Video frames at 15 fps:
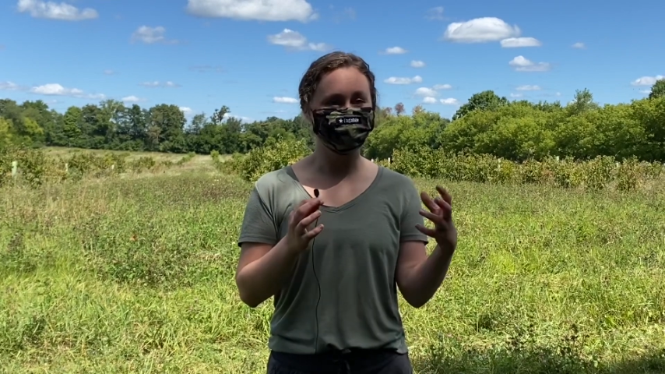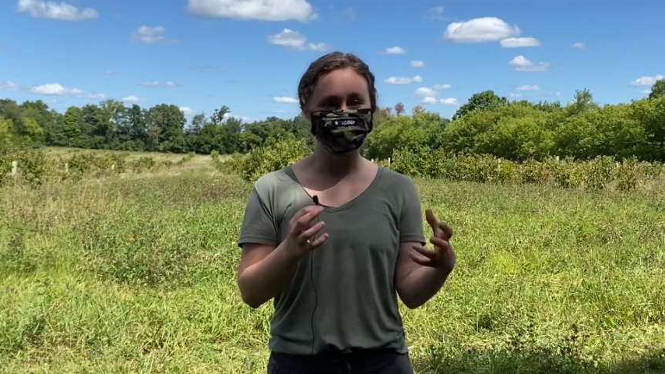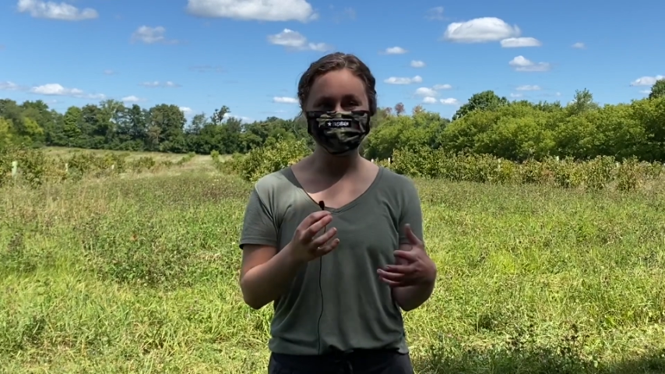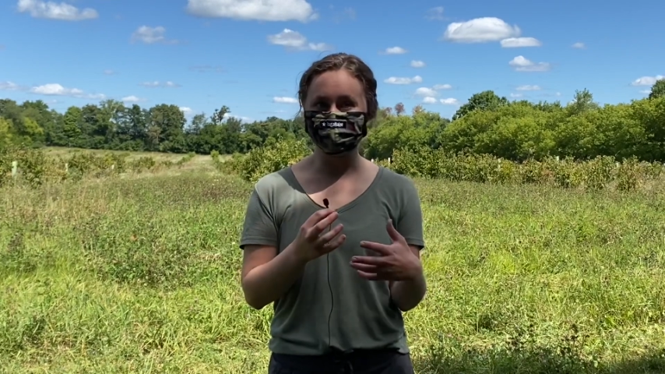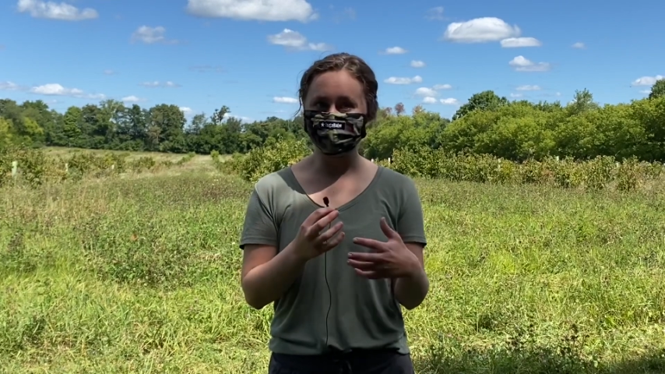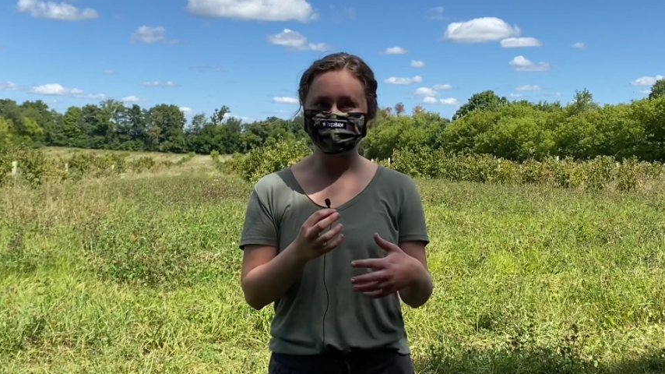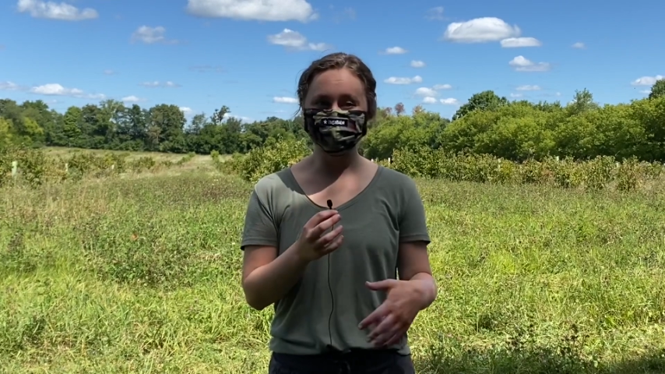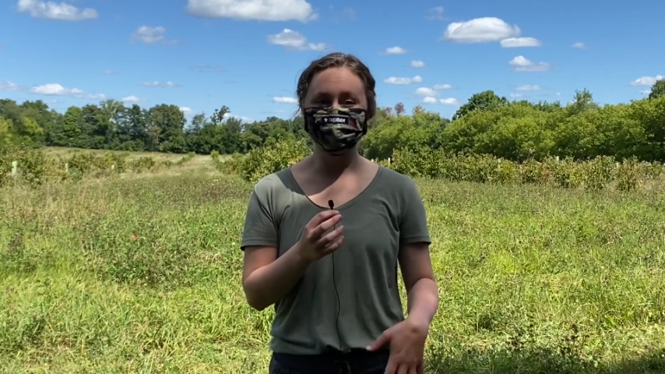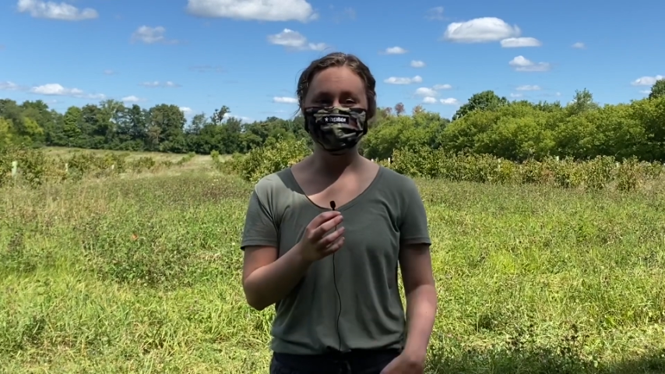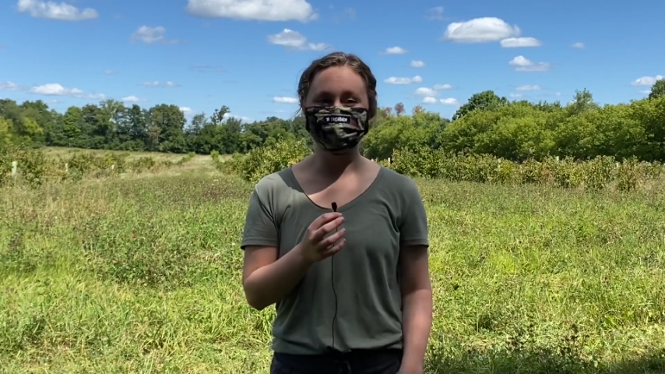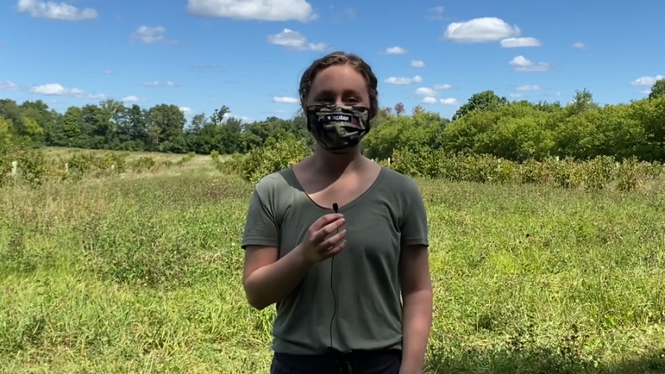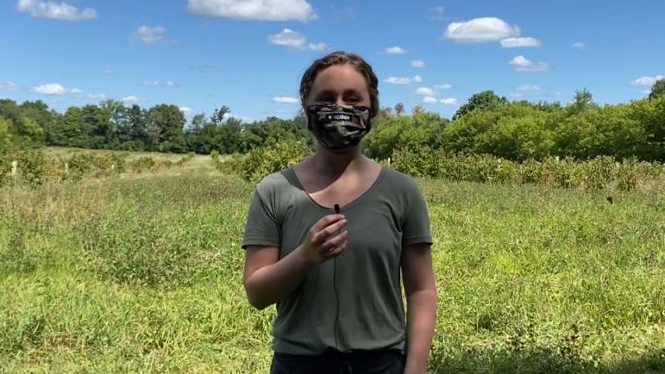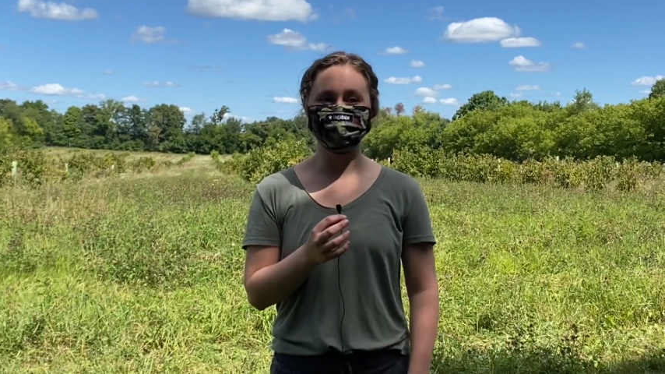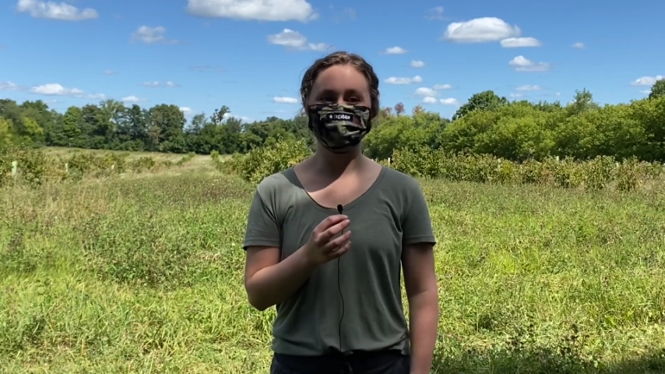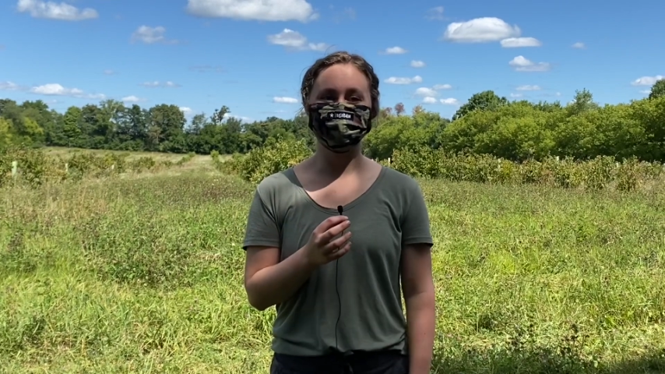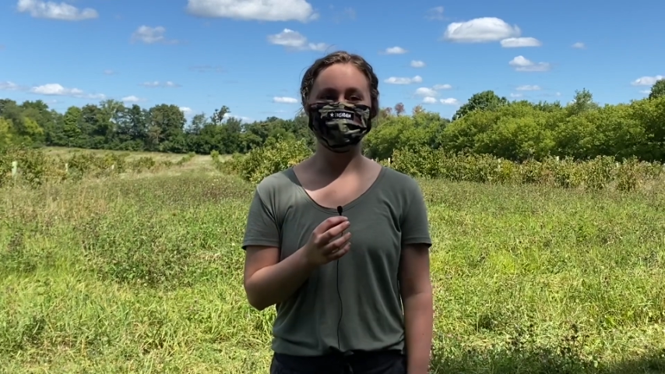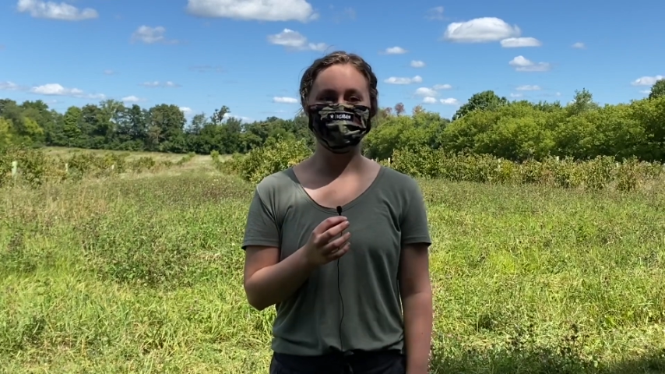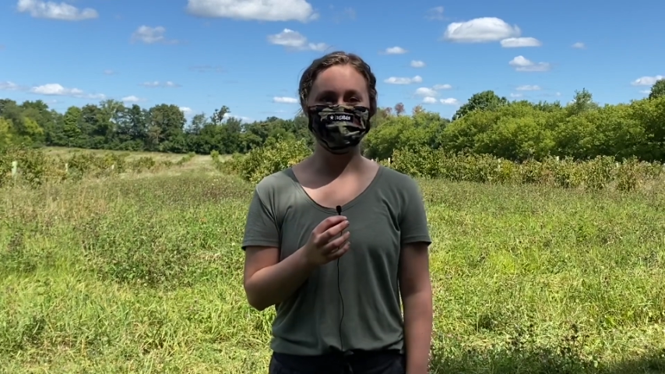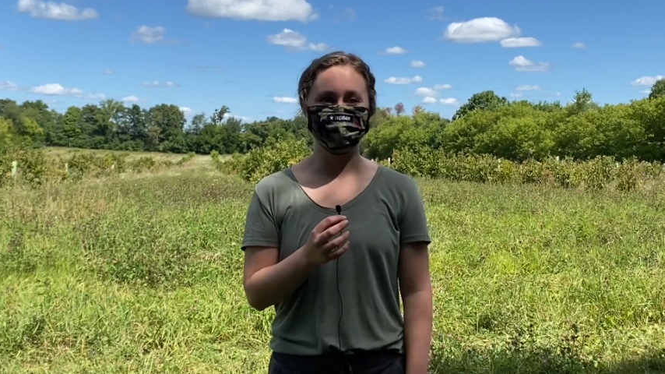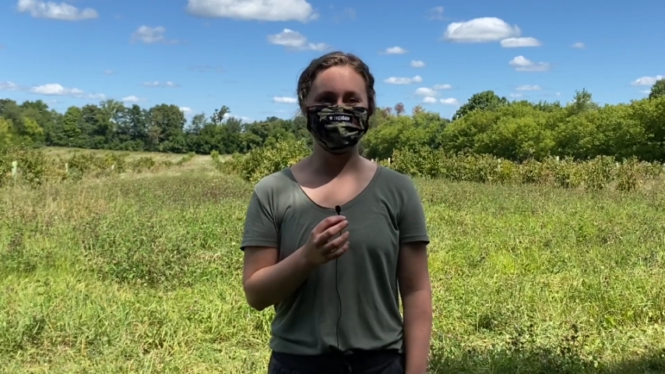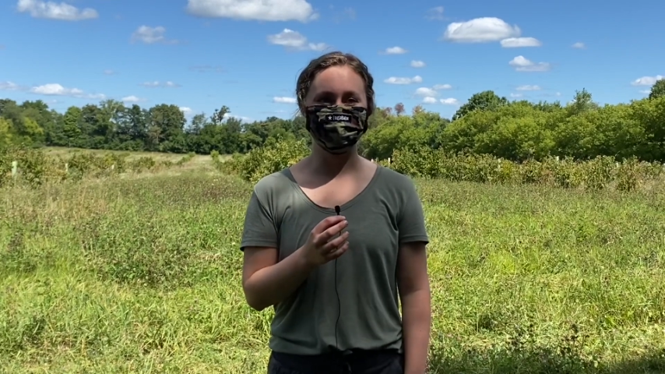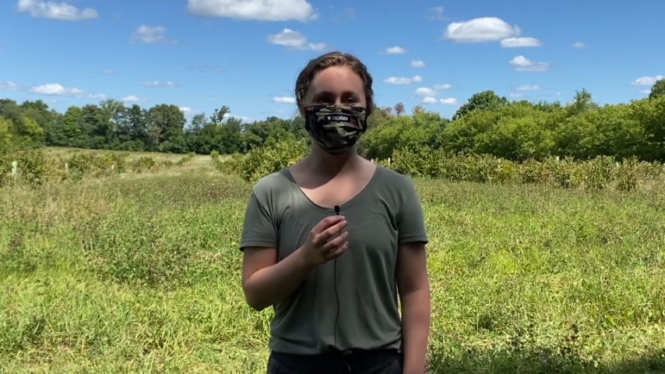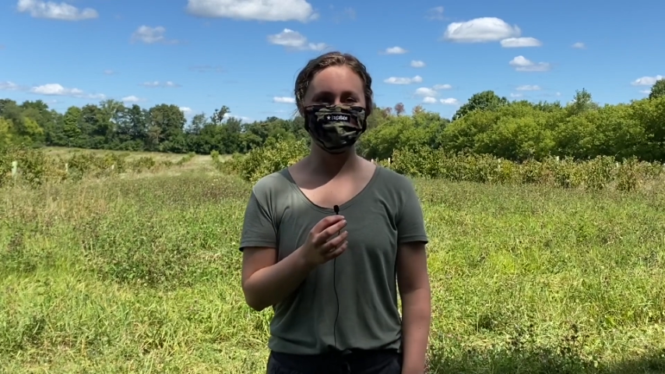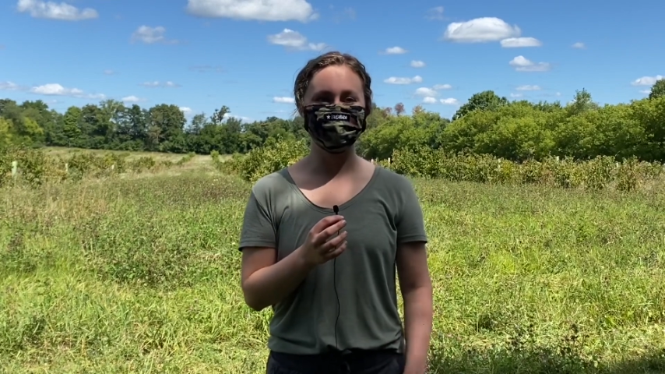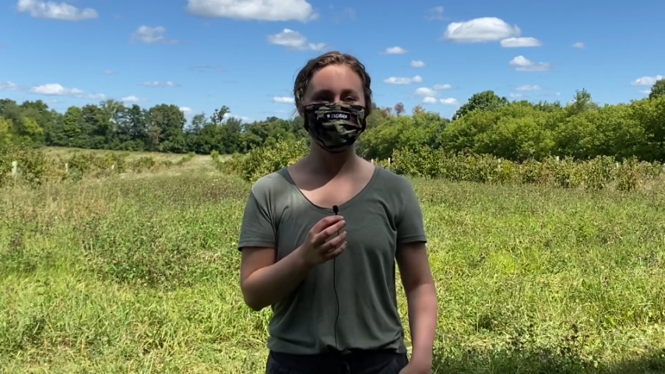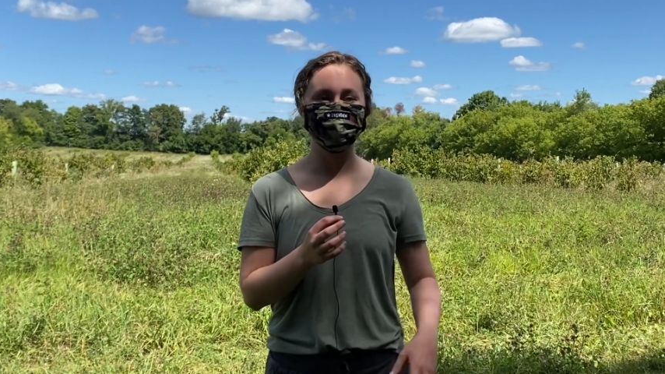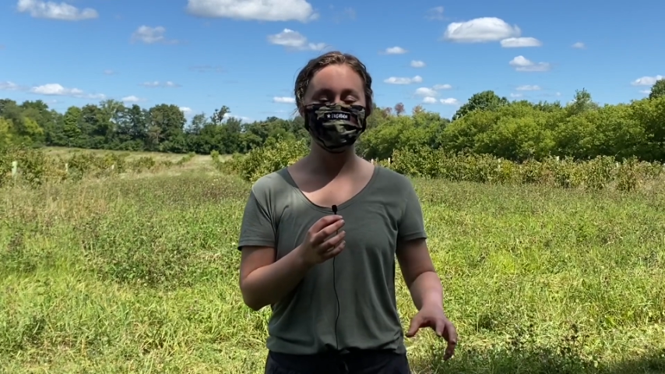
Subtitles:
compile together and